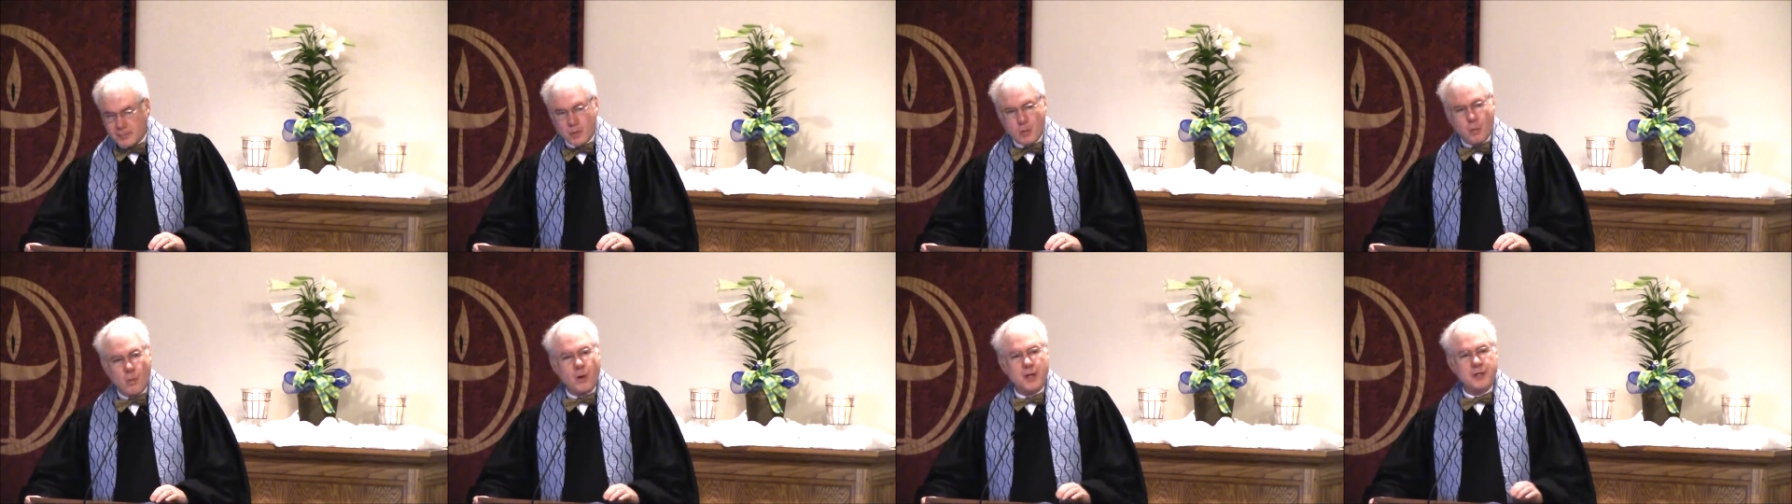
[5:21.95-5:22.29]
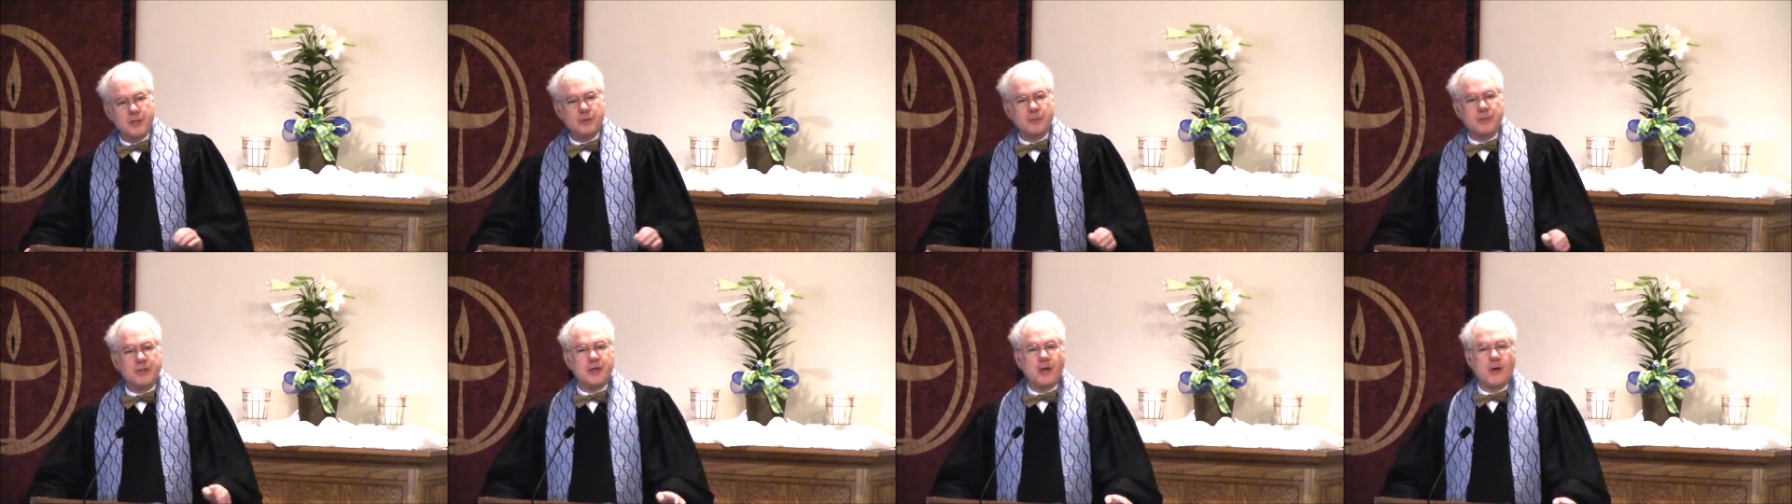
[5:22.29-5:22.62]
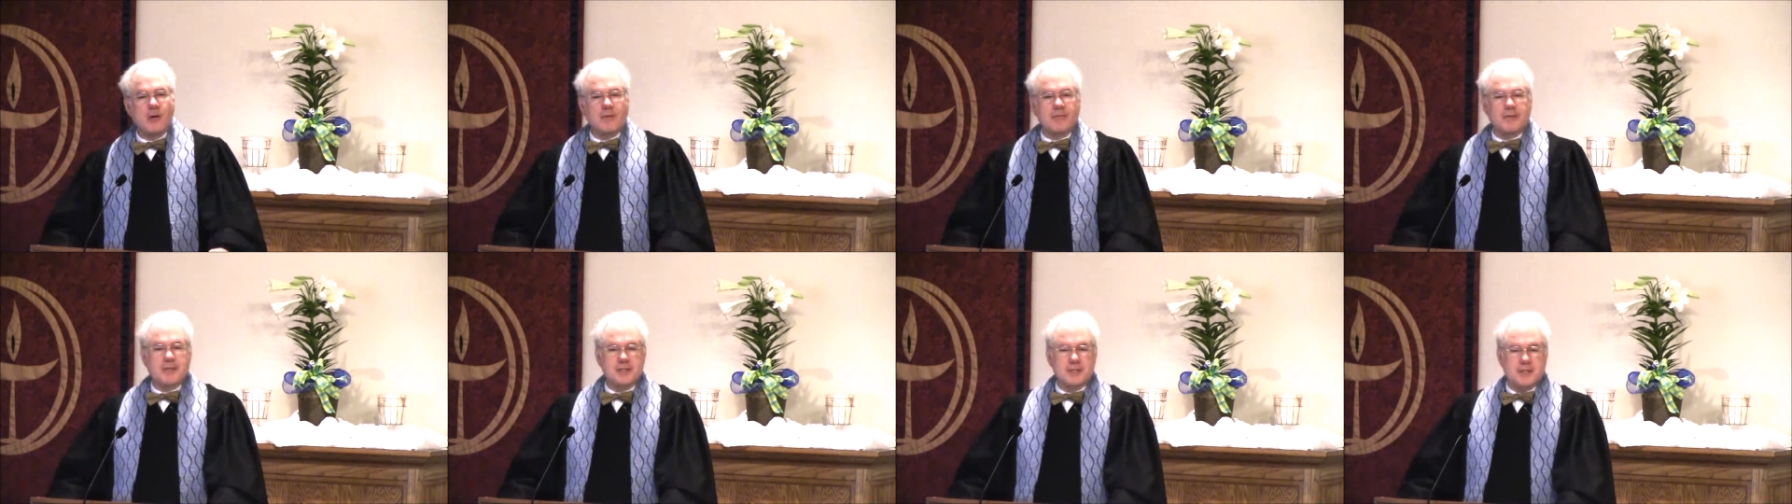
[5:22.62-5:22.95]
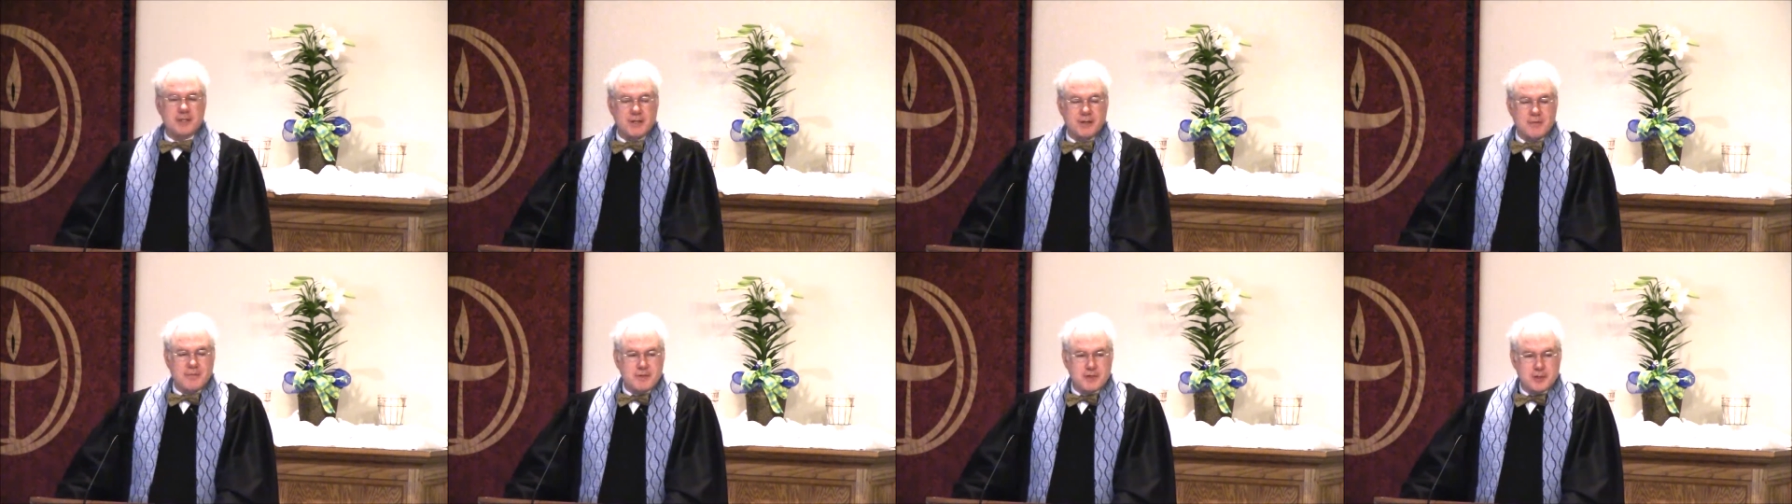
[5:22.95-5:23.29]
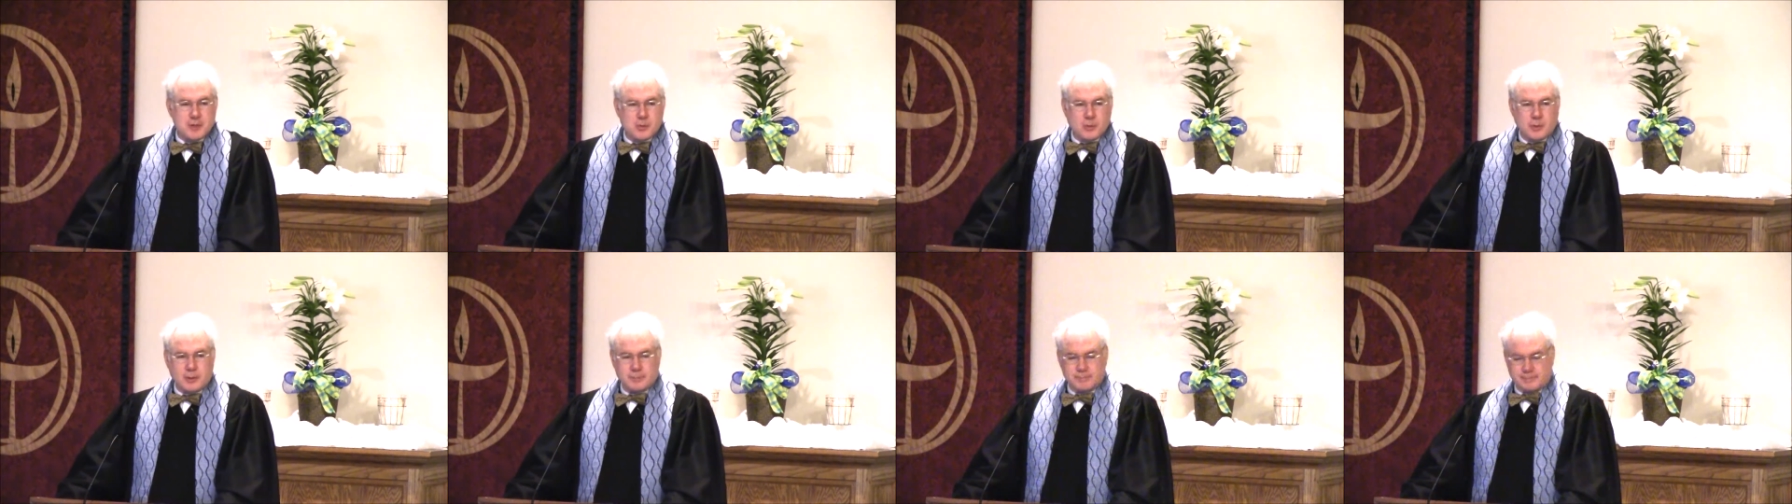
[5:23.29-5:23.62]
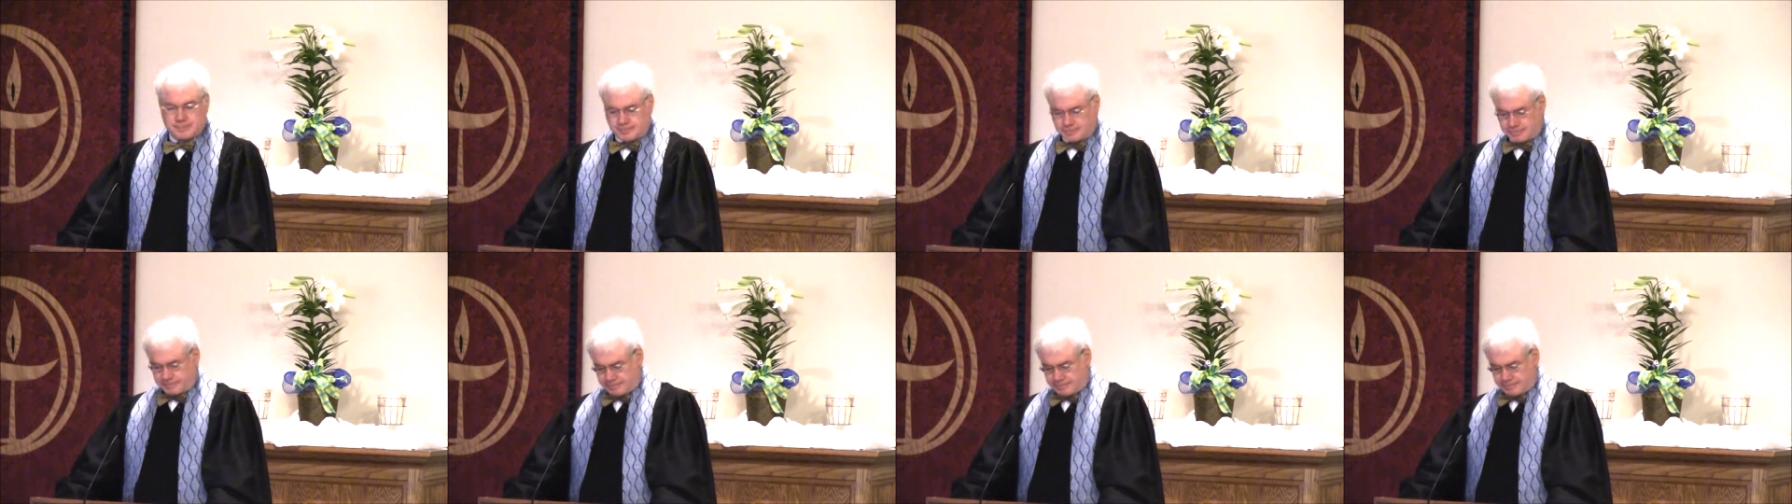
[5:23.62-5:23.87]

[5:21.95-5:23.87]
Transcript: What do we know of this individual?